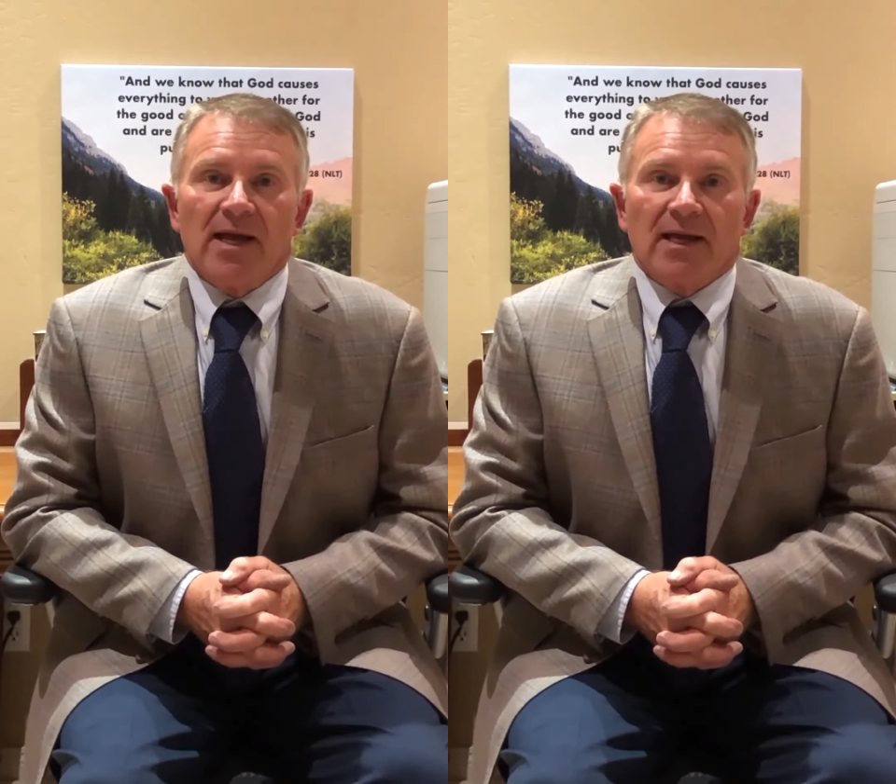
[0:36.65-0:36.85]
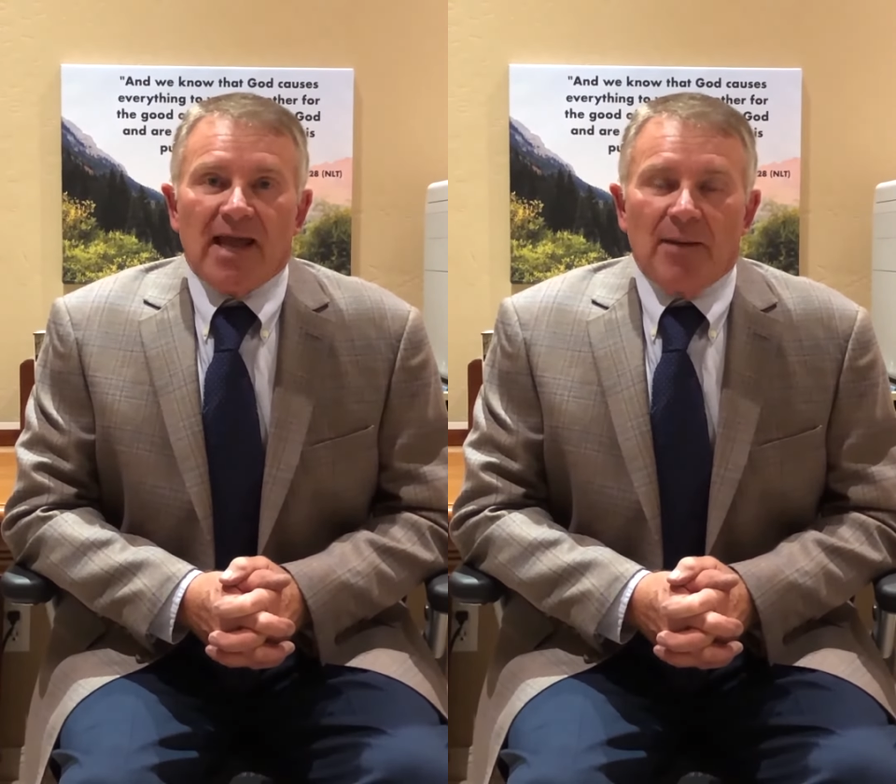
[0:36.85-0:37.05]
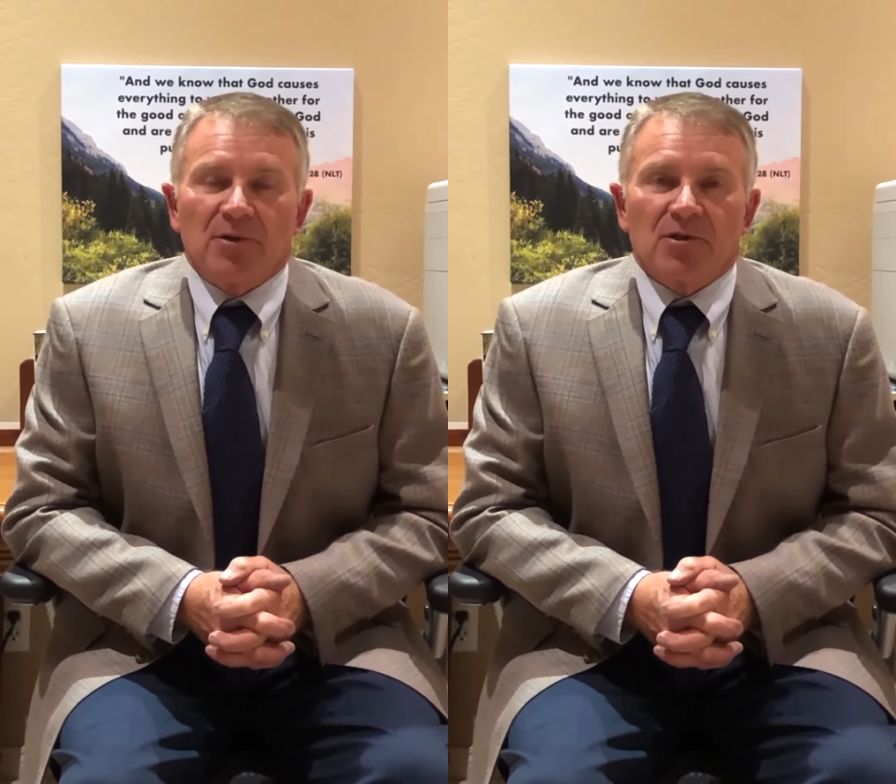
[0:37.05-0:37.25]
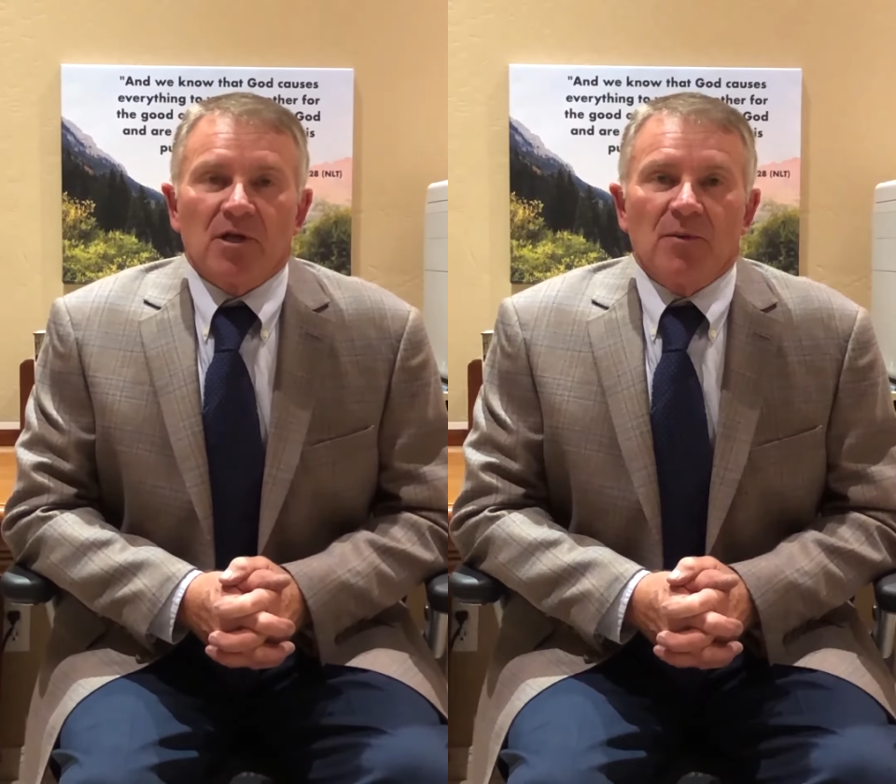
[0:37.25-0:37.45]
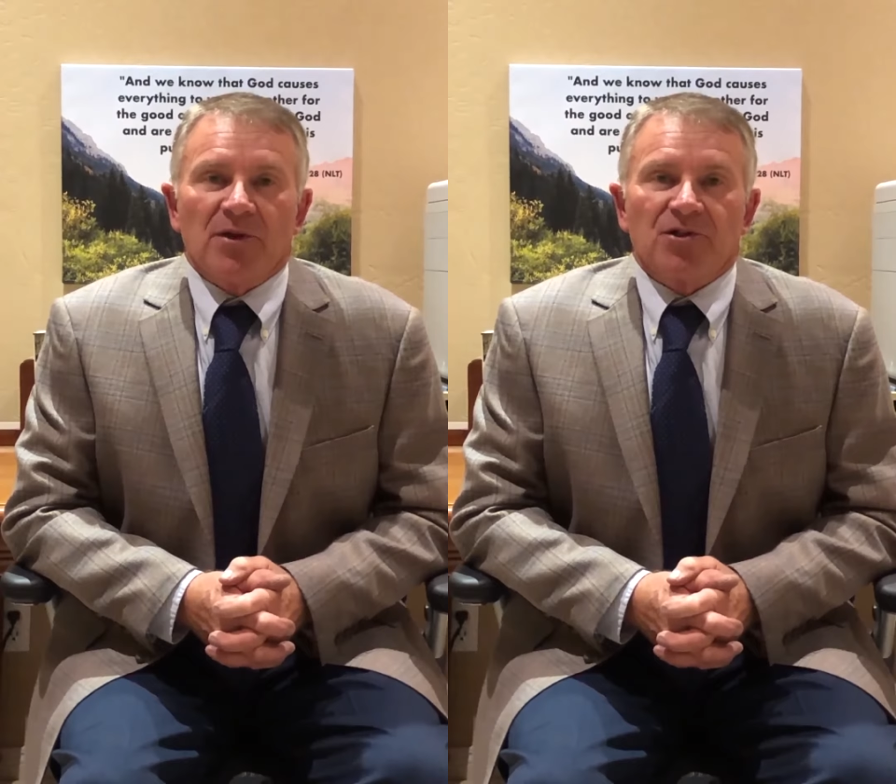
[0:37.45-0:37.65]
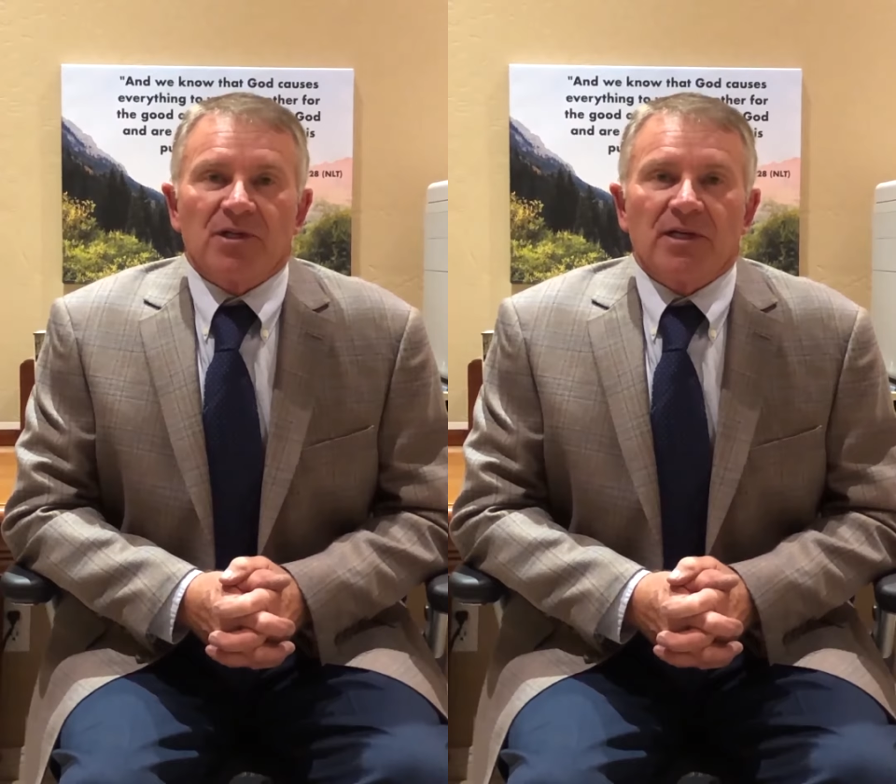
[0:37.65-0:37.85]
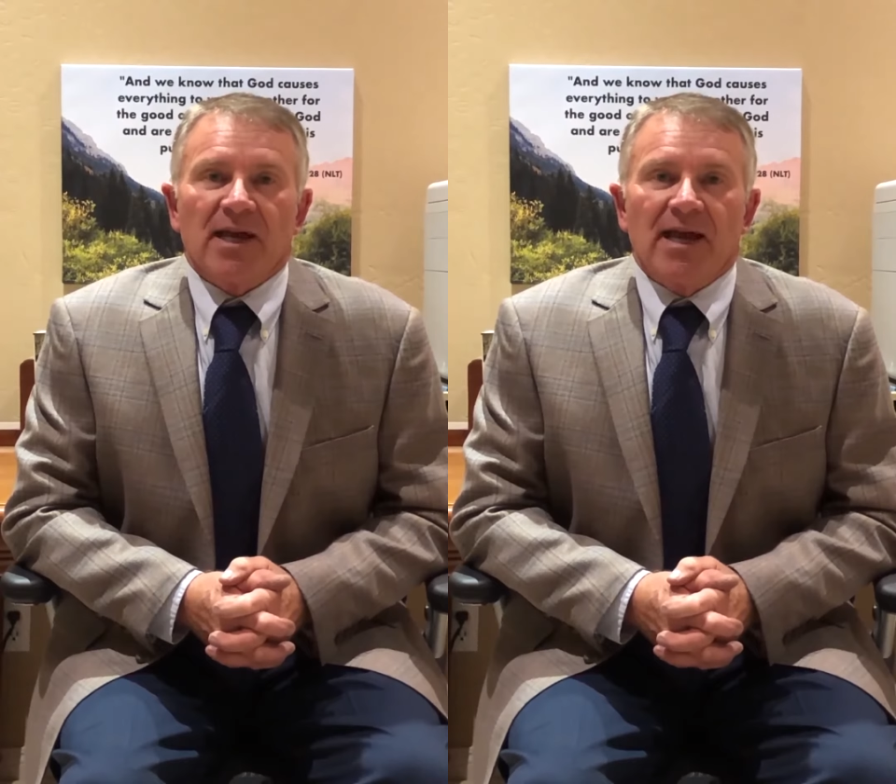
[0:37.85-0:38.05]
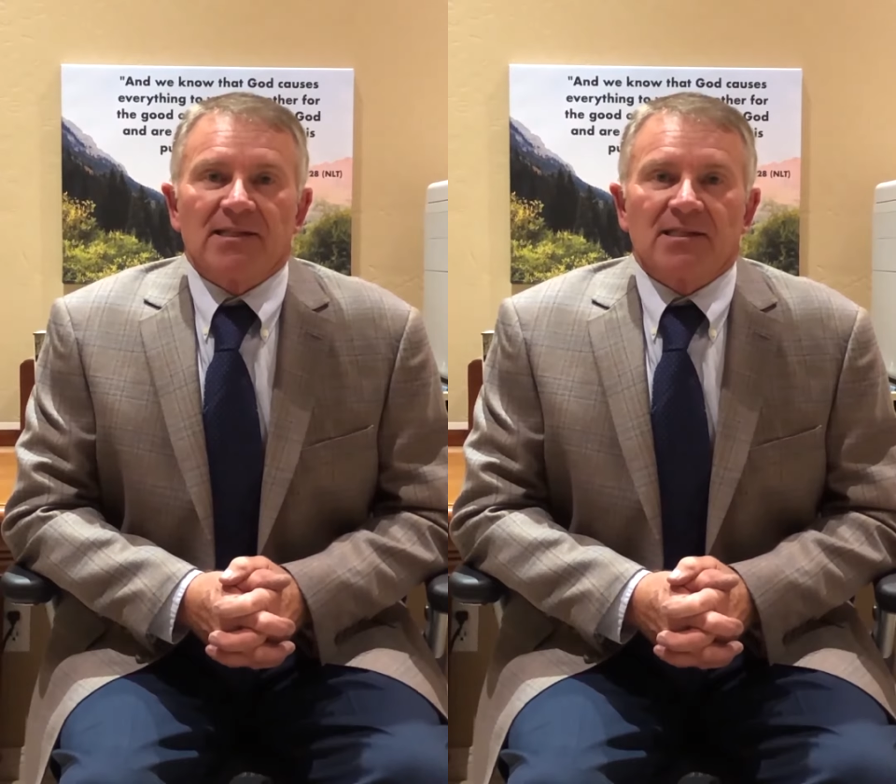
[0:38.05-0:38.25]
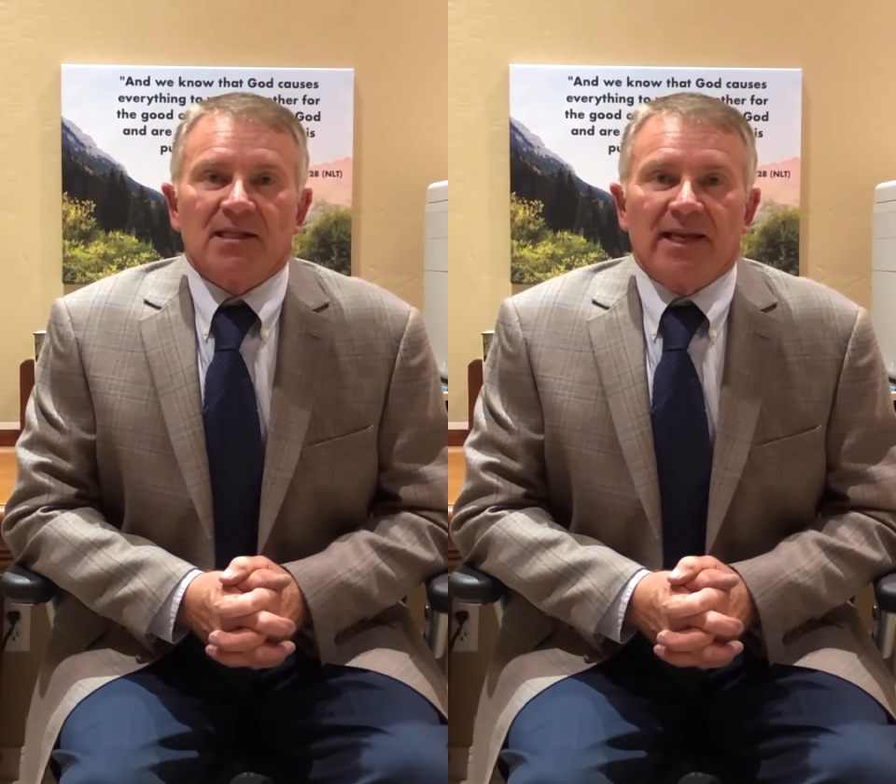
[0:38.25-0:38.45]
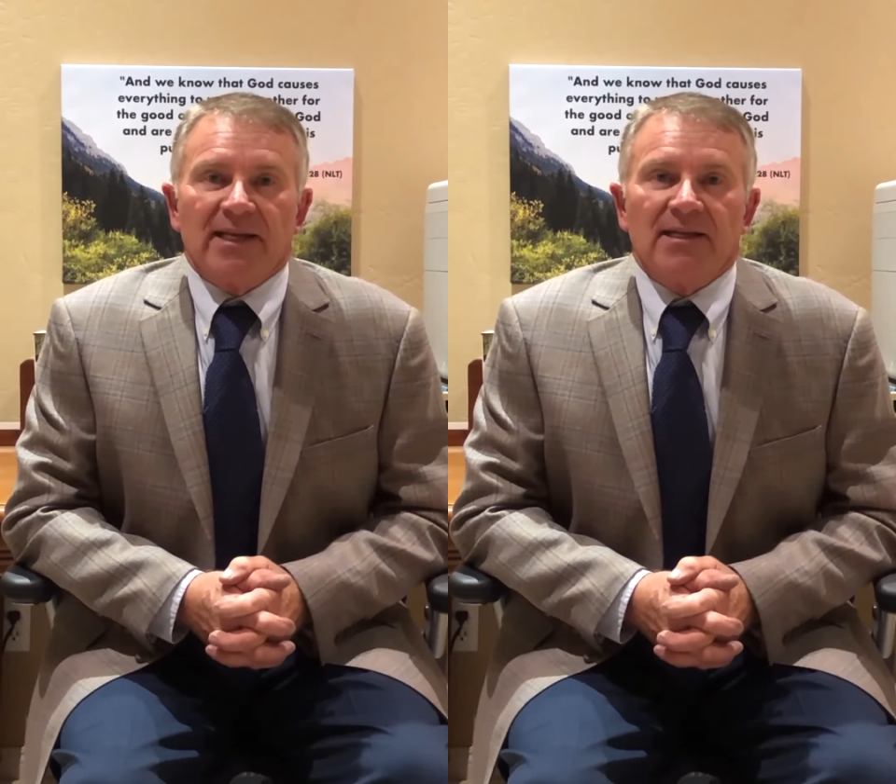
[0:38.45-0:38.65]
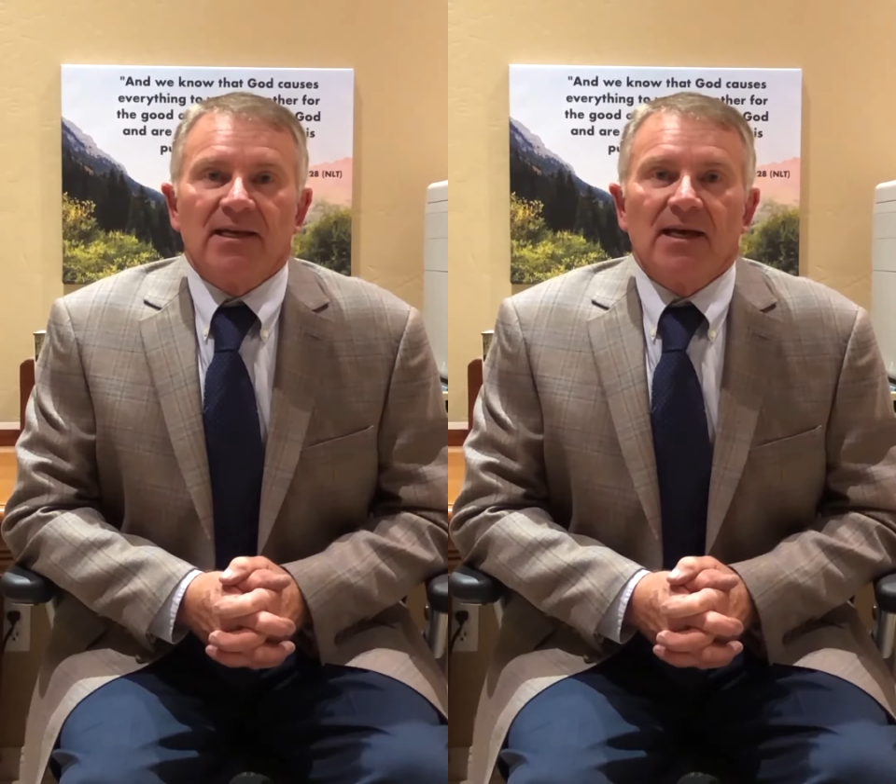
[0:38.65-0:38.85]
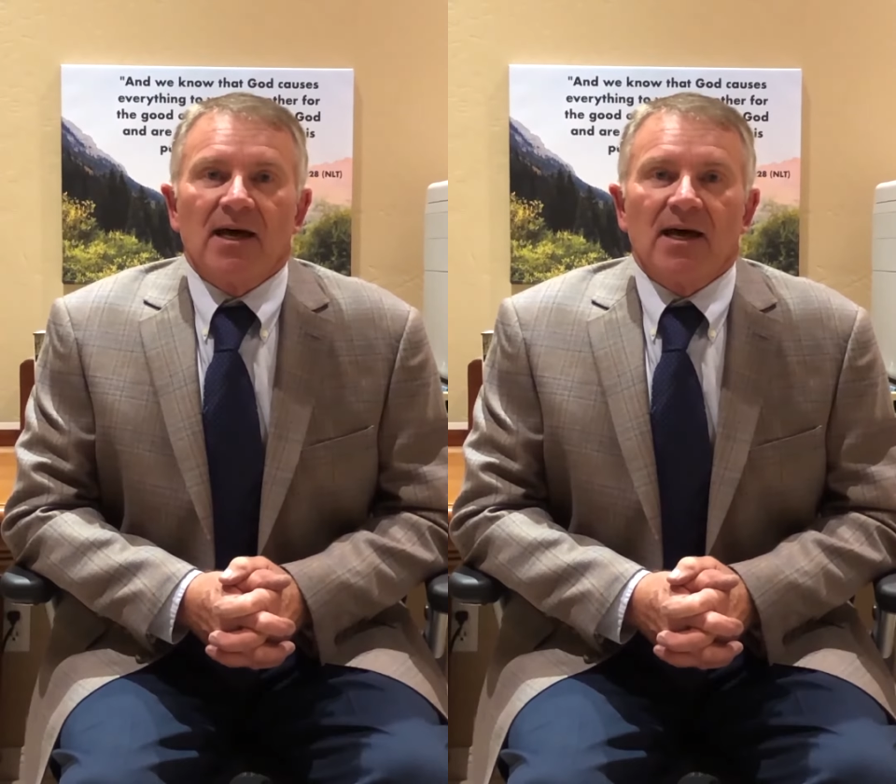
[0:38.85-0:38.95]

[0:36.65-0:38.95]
Capitol Commission has laid